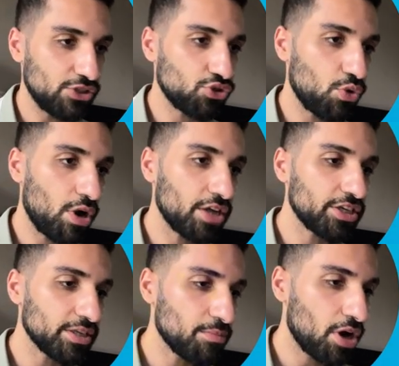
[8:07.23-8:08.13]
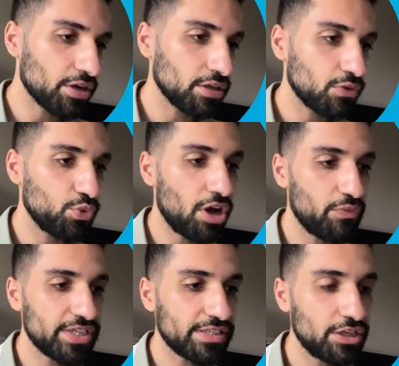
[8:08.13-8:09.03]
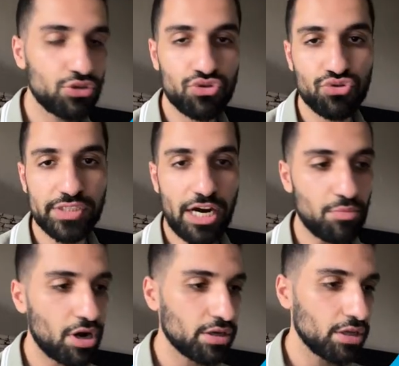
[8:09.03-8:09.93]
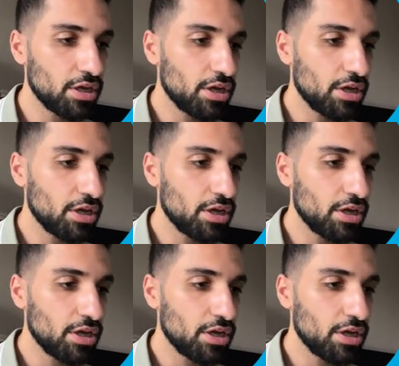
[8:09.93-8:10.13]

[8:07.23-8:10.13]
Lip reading: So under the model, we obviously need to choose our model.